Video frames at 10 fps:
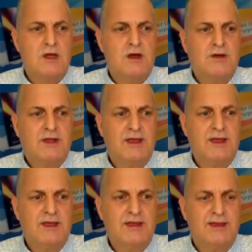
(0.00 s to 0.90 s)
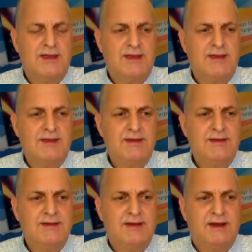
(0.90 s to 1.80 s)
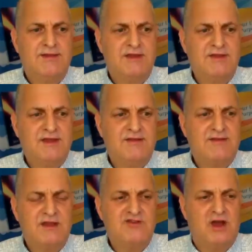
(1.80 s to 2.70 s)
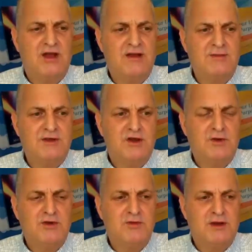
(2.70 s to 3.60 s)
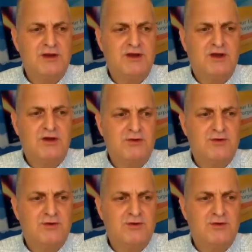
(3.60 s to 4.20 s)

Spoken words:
Okay, and I think that's it. John, let me know when you're ready to go.